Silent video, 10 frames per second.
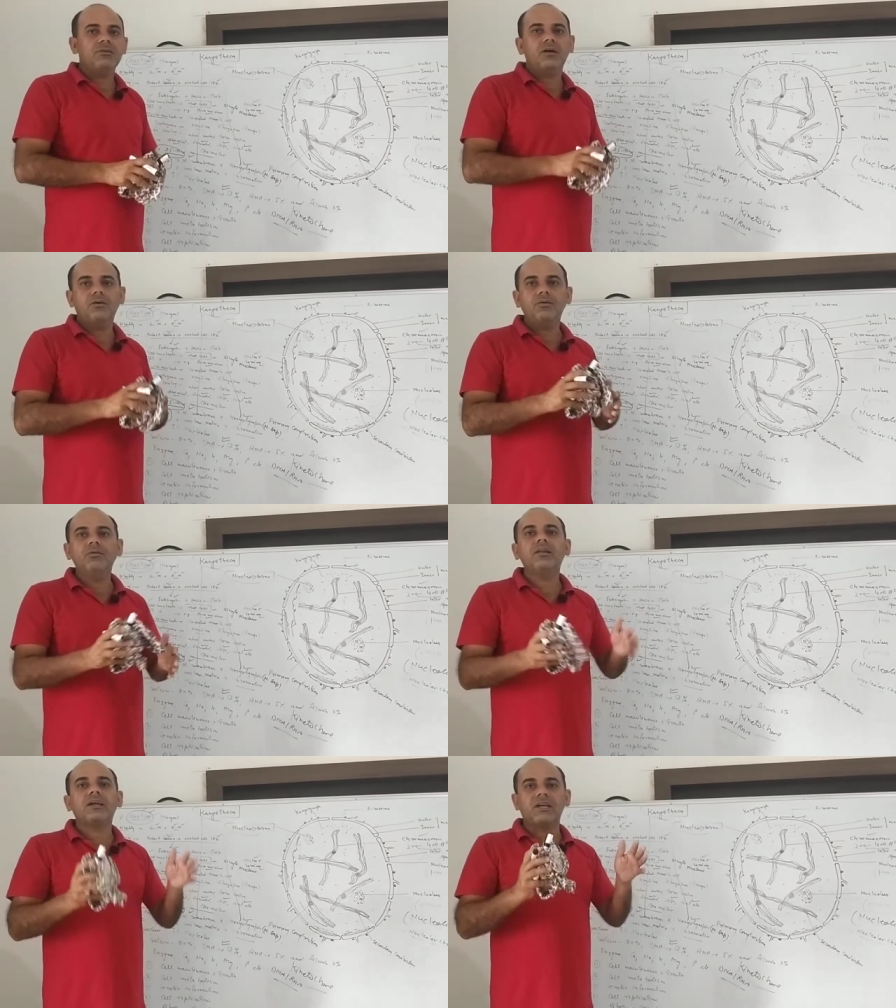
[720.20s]
the all
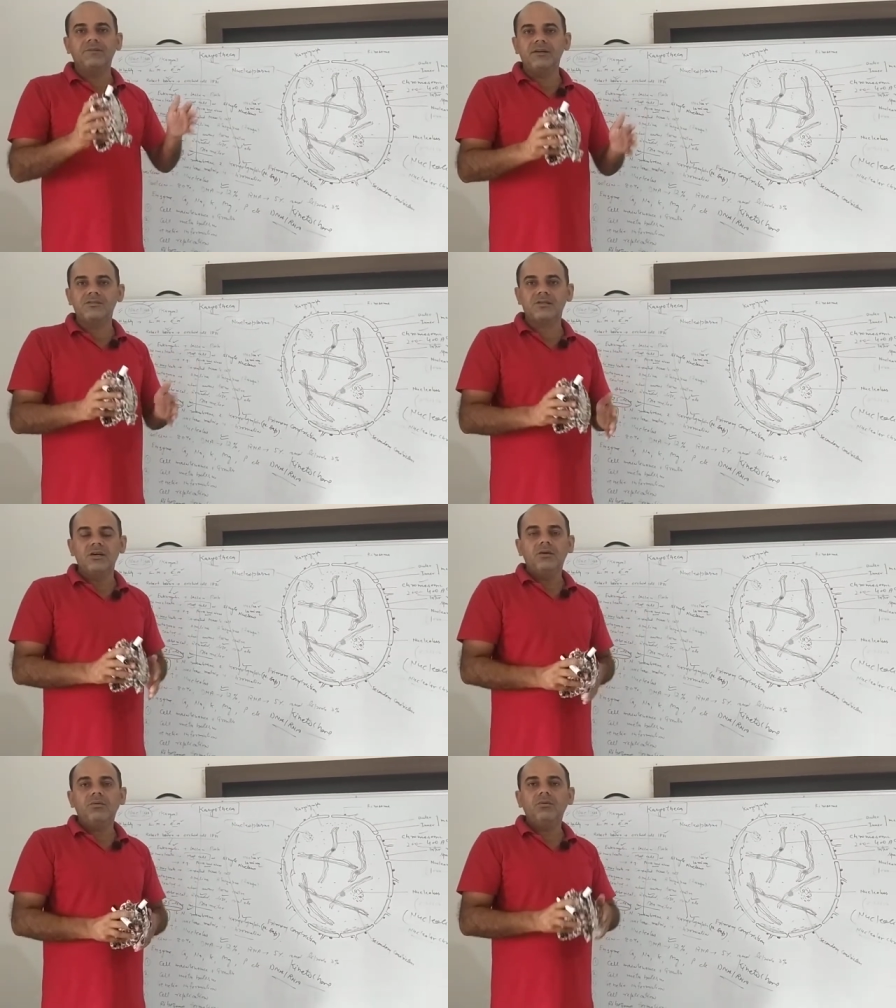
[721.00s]
activities,
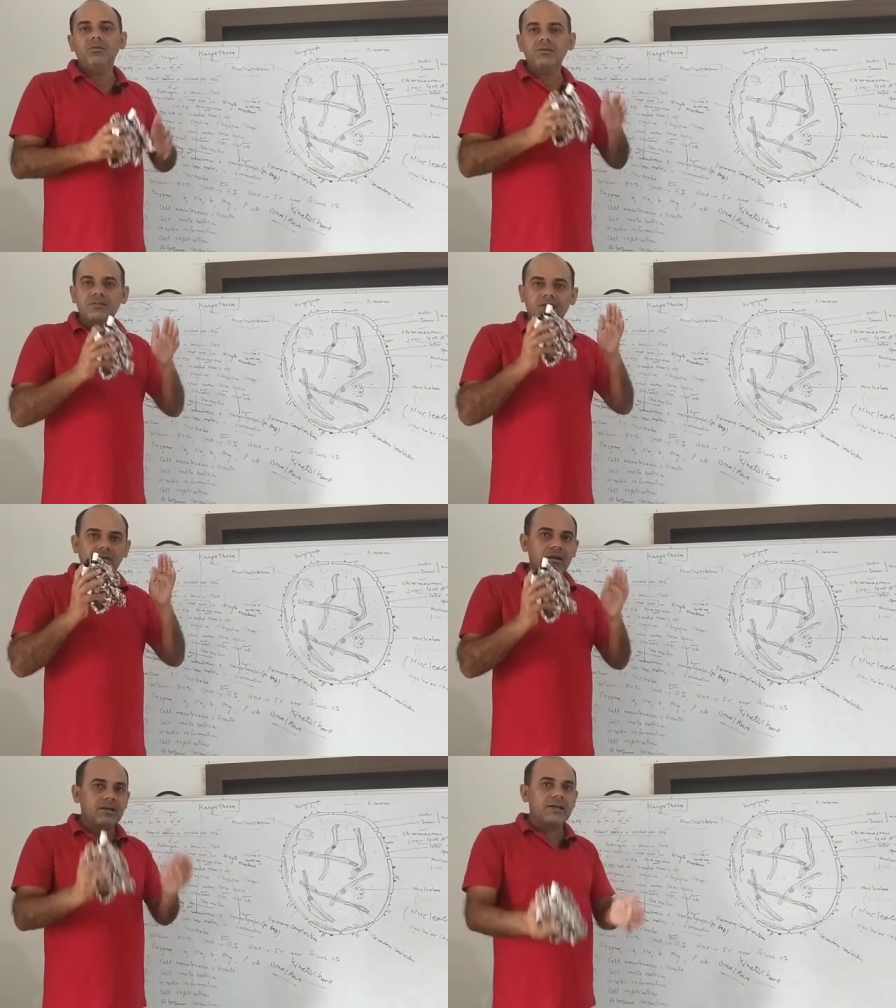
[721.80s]
all
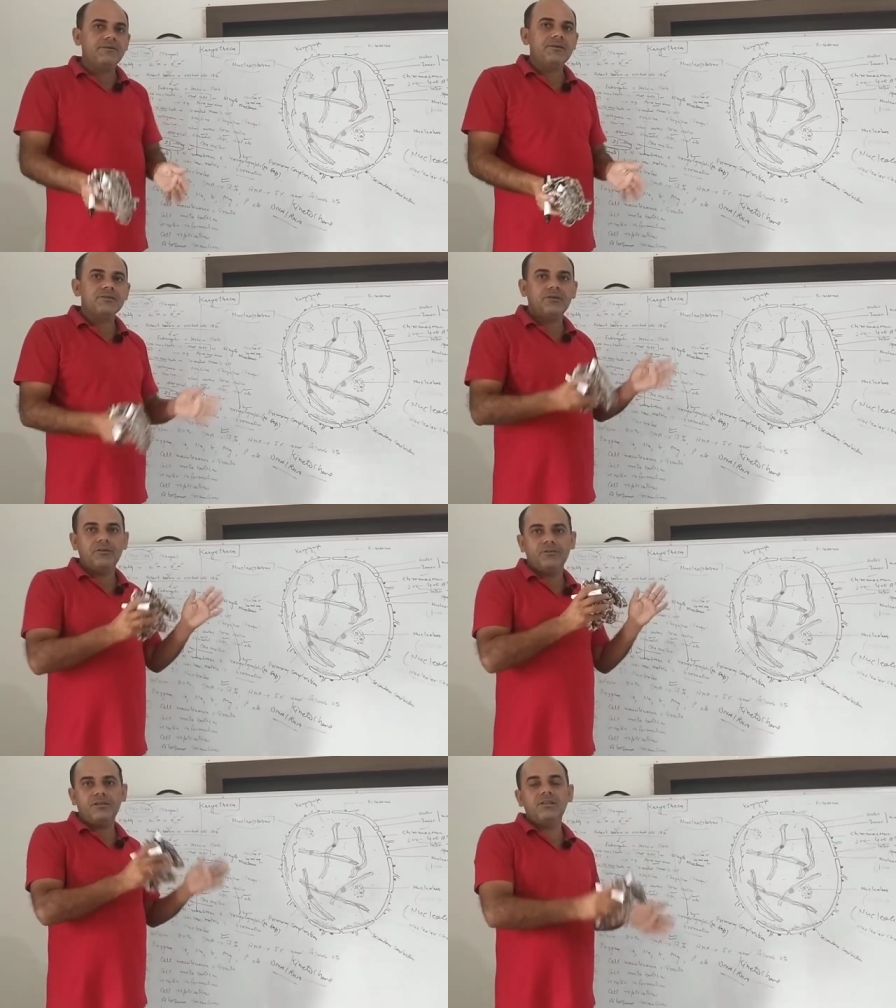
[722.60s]
cellular activities
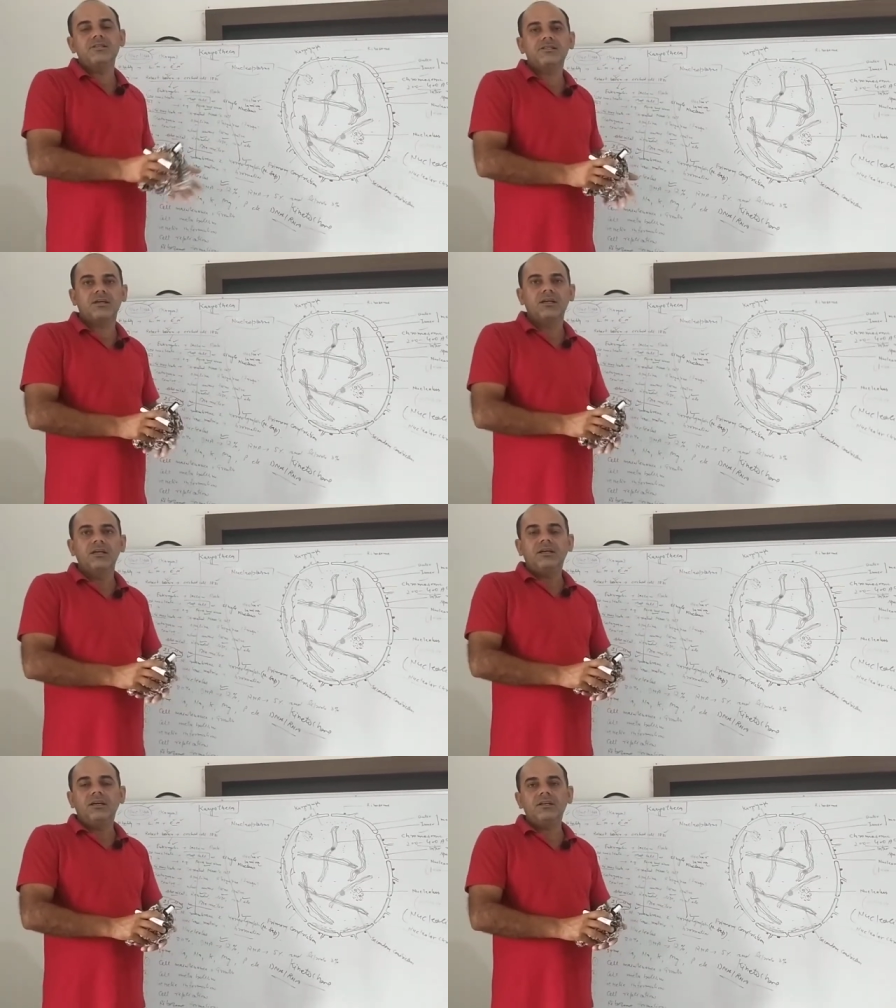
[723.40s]
within the cell.
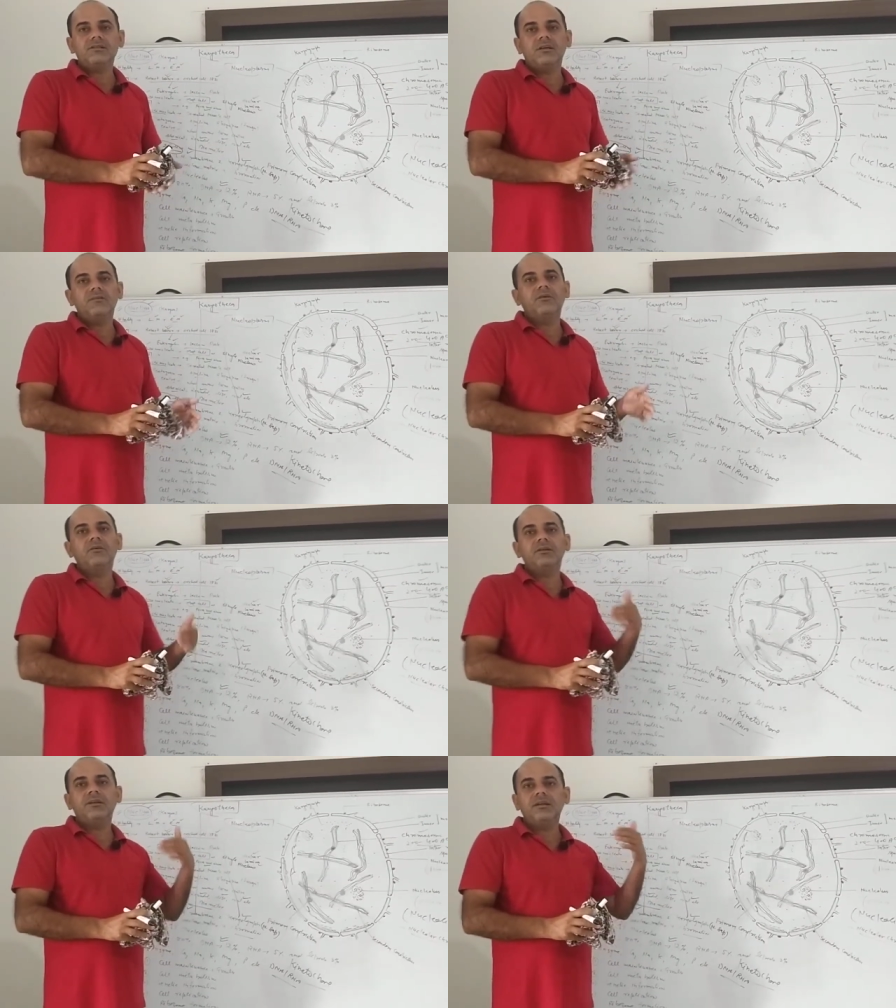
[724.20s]
It is
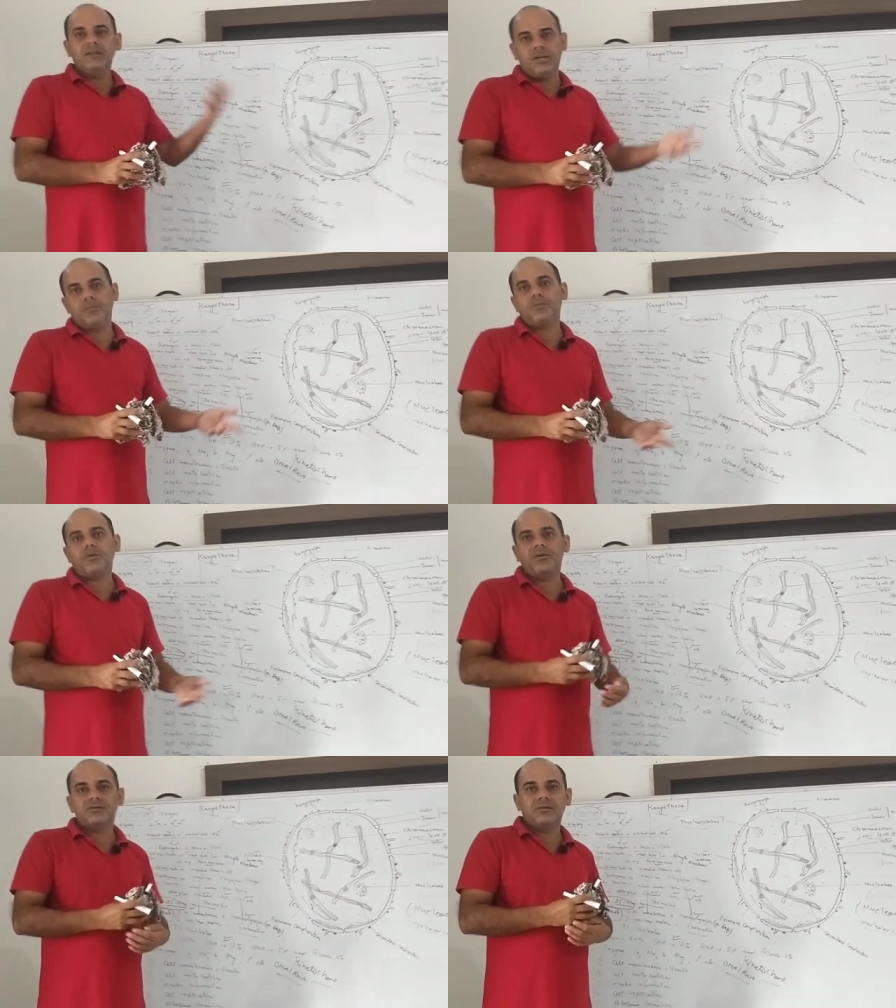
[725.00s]
involved in the
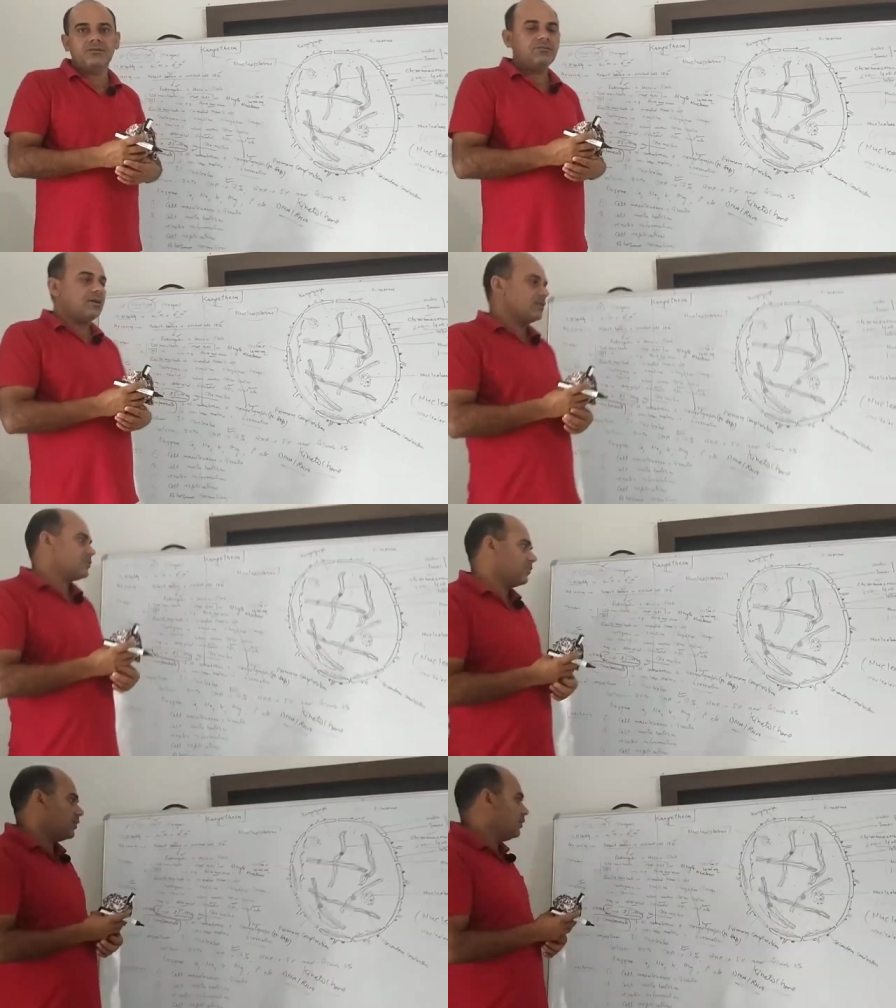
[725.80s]
reproduction. So that's
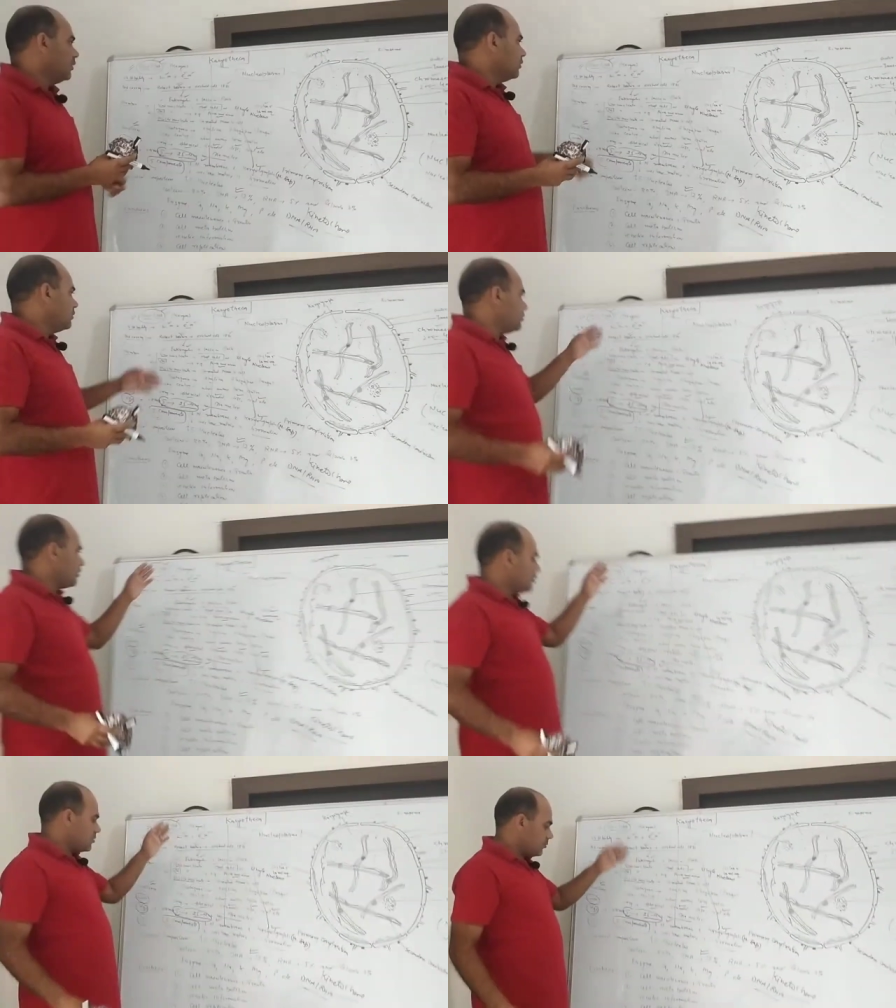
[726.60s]
why these
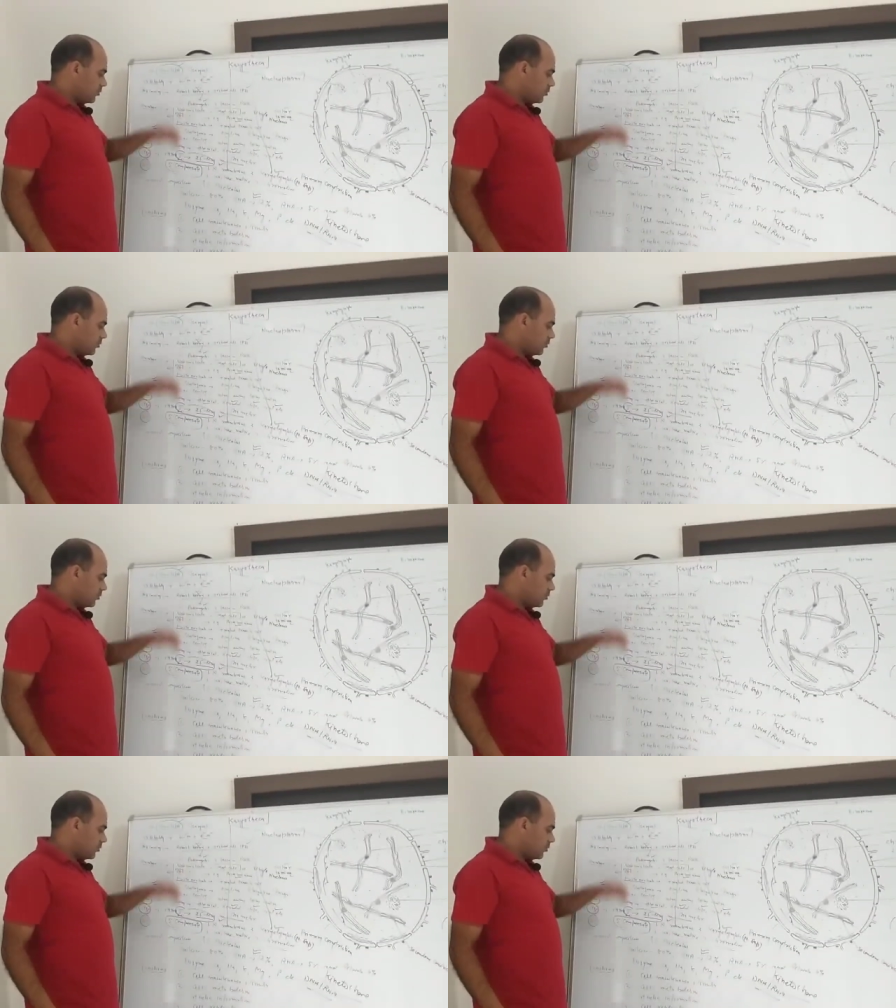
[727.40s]
are the some